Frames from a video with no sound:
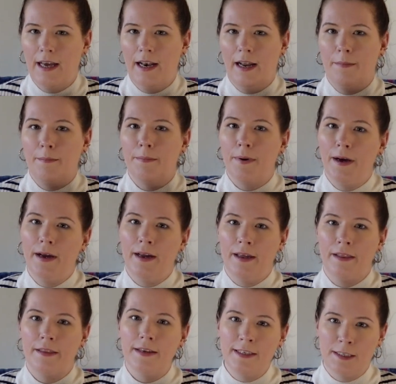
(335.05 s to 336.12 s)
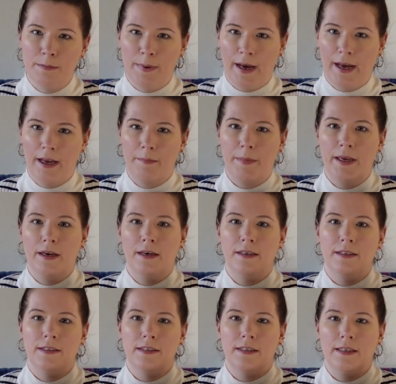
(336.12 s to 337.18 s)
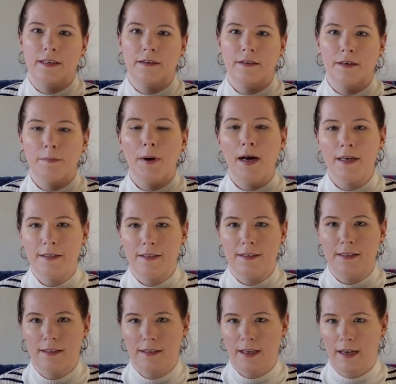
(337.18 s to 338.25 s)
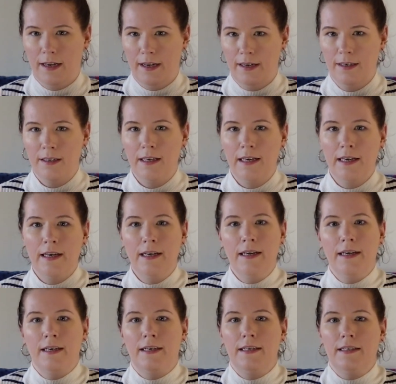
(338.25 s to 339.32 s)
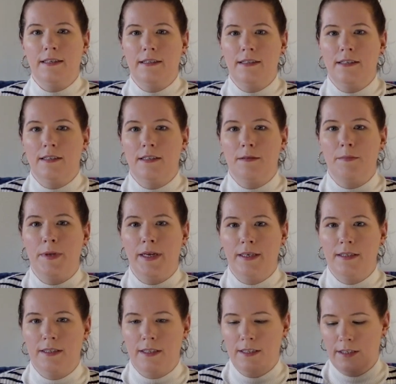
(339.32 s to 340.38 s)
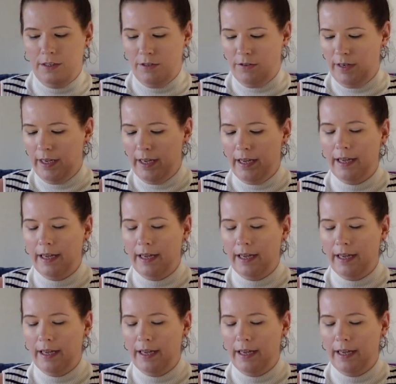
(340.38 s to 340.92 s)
And I'm buying this bag because the puzzle design is being discontinued